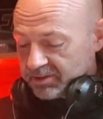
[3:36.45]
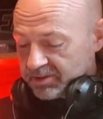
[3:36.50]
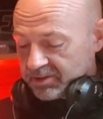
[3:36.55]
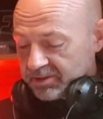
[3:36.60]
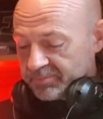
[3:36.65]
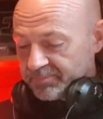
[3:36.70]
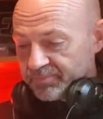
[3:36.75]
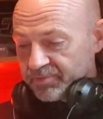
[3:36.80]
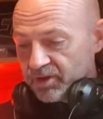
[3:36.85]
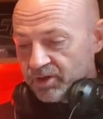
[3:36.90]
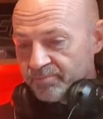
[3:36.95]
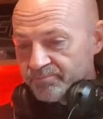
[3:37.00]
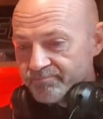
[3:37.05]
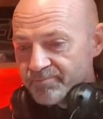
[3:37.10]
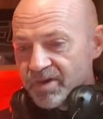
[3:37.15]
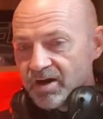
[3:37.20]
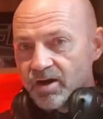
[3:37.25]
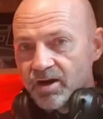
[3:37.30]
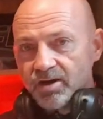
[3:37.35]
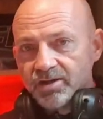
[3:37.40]

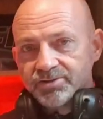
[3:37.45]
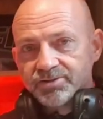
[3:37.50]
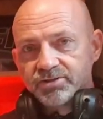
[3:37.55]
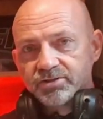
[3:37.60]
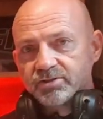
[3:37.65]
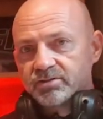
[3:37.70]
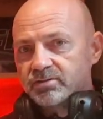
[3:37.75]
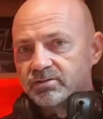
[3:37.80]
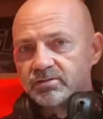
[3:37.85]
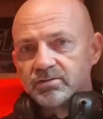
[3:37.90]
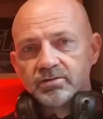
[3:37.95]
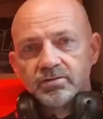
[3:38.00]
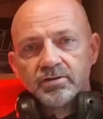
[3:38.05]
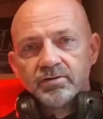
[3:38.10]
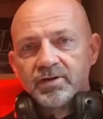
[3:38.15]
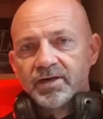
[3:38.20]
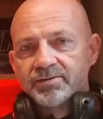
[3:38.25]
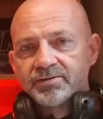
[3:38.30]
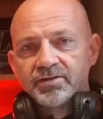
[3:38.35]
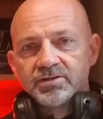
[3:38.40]
On Mask,
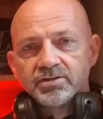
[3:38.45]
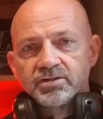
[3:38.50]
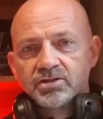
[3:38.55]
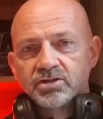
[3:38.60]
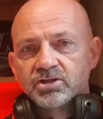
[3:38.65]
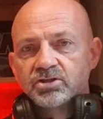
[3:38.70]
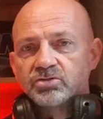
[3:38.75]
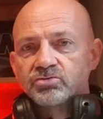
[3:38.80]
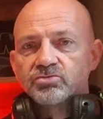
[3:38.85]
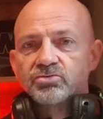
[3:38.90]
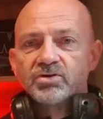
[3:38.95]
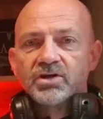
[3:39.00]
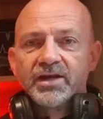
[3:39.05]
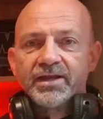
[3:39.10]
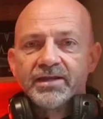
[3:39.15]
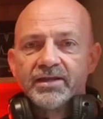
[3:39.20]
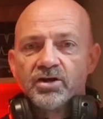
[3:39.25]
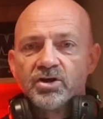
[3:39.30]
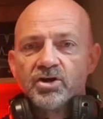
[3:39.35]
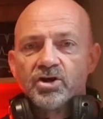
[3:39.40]
you had this
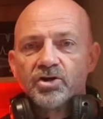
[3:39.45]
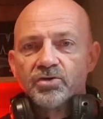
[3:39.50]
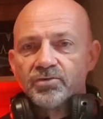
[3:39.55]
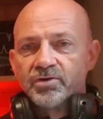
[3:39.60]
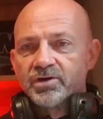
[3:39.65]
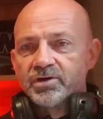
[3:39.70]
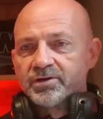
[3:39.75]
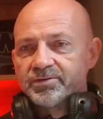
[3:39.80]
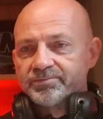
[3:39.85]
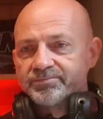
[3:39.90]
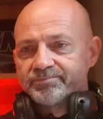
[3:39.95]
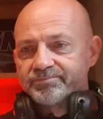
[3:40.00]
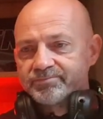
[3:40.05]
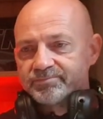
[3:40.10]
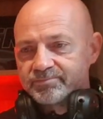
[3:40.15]
great horror